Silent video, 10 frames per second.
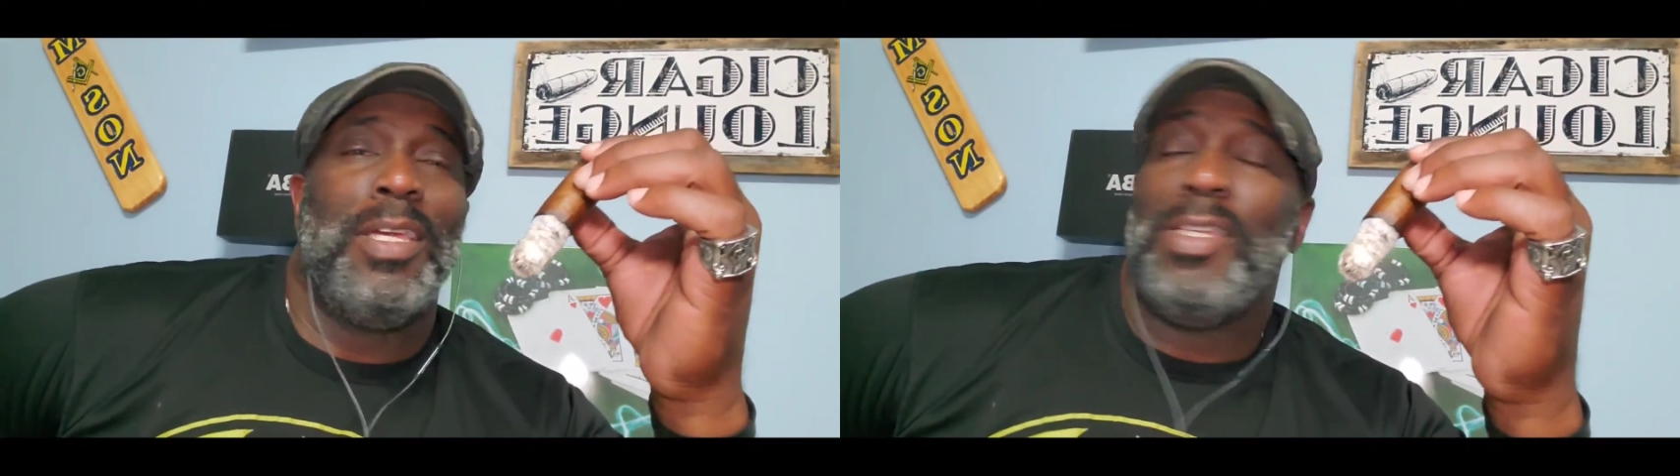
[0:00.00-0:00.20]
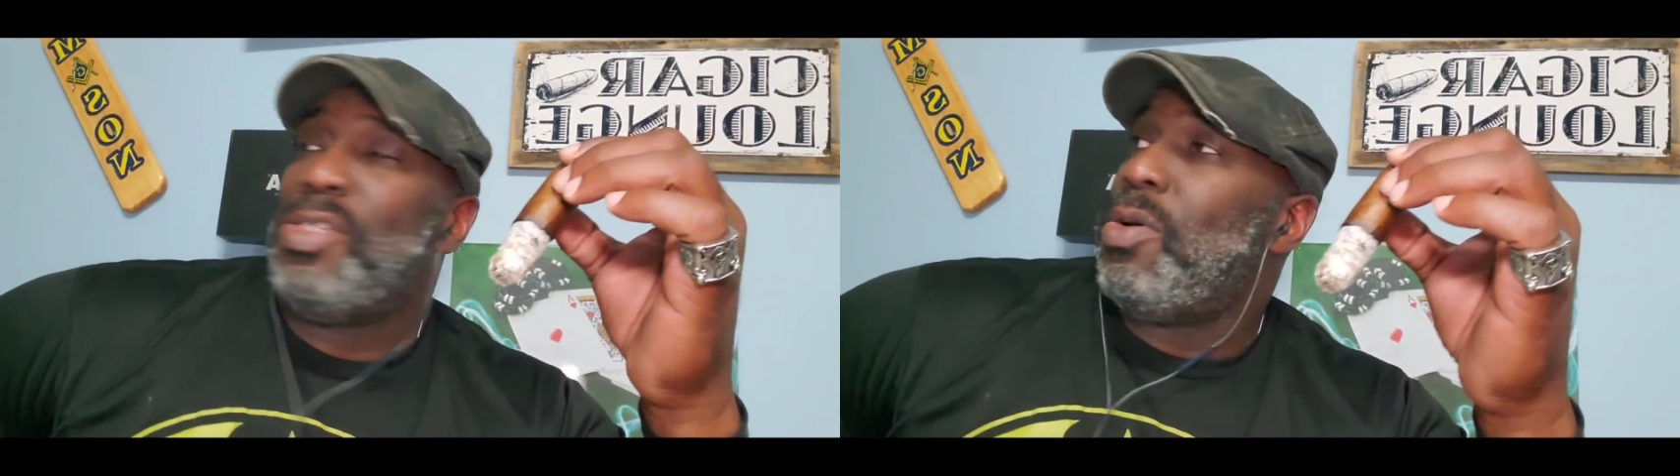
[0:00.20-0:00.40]

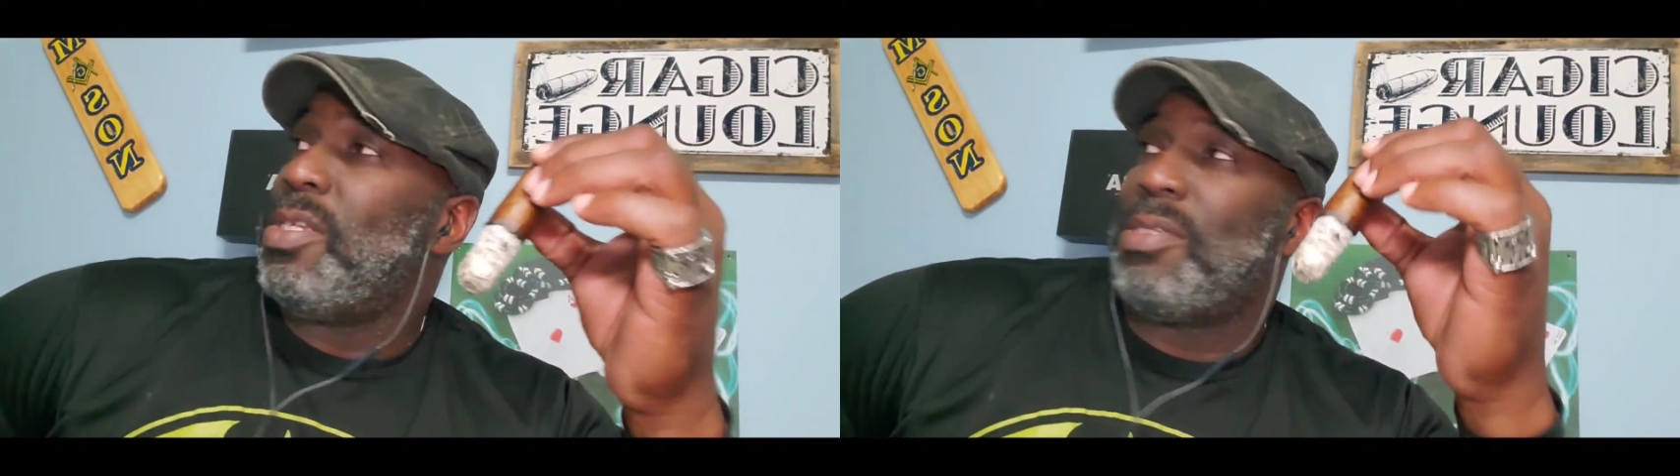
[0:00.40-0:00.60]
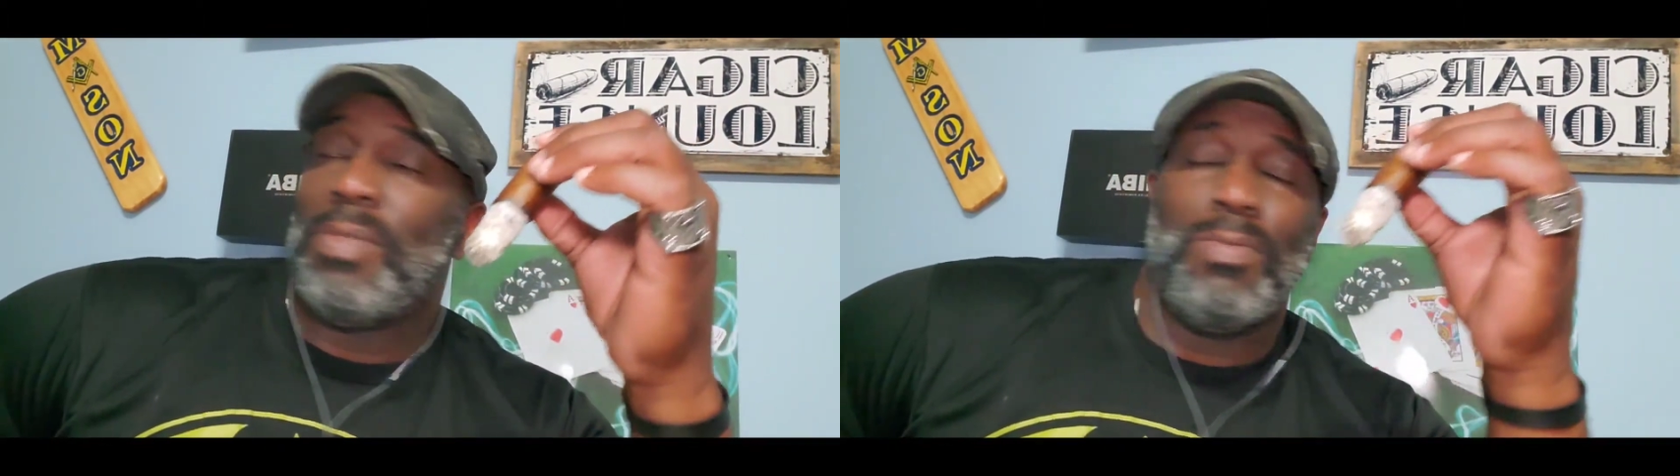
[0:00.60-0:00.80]
enjoying
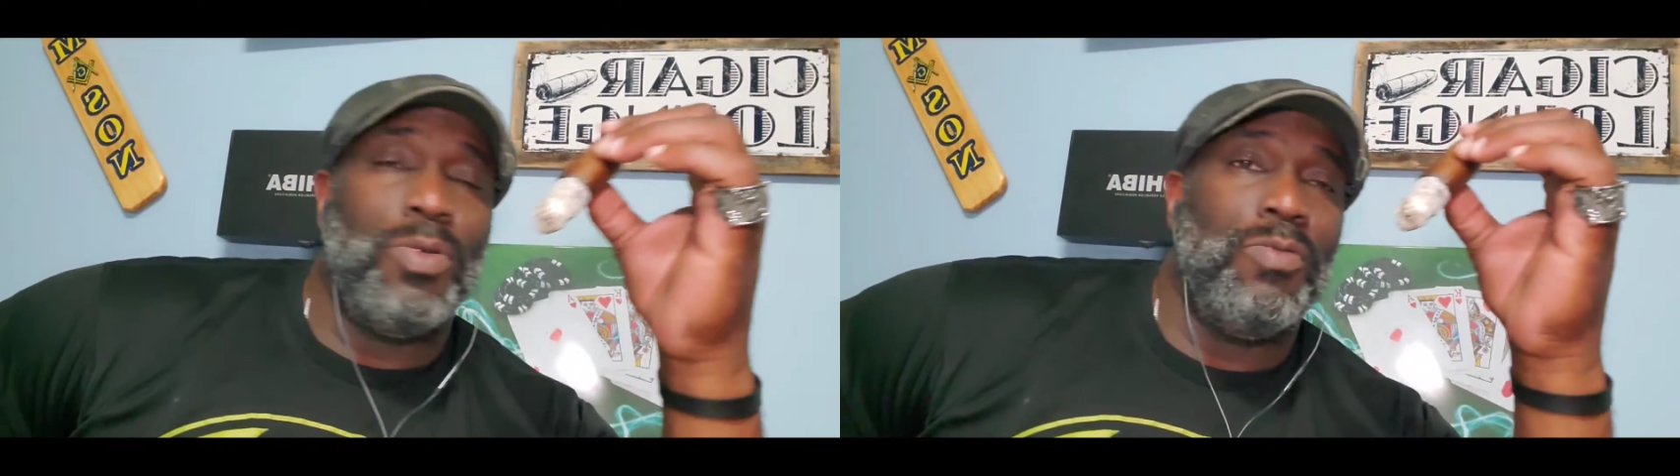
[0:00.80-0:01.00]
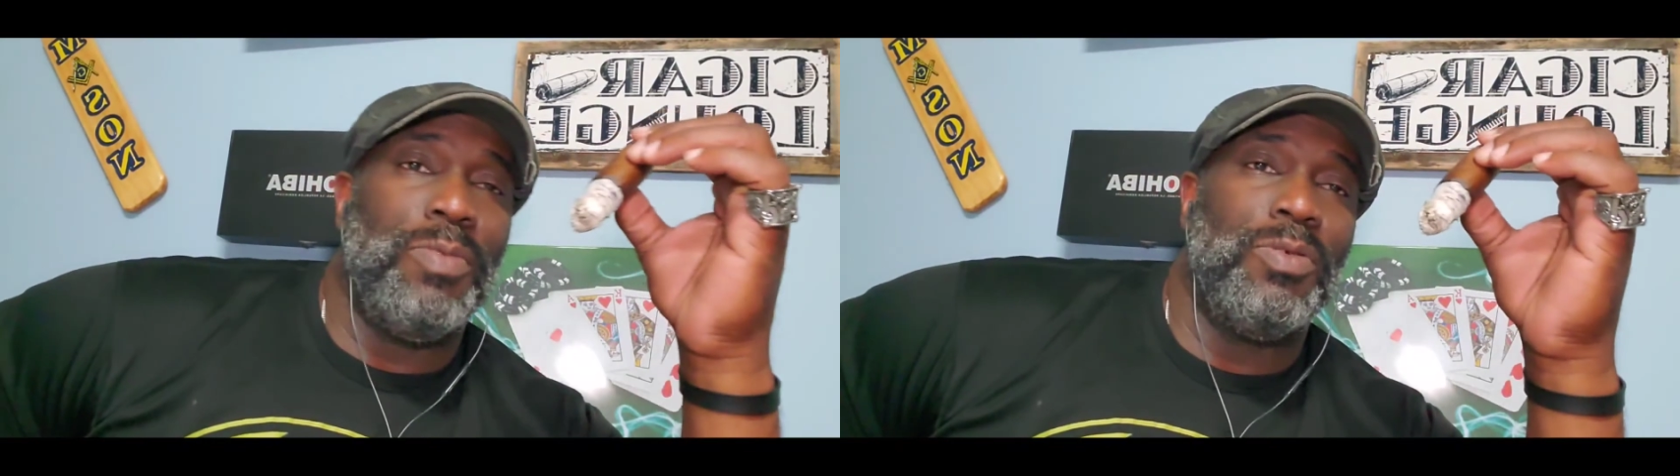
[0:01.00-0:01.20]
some smooth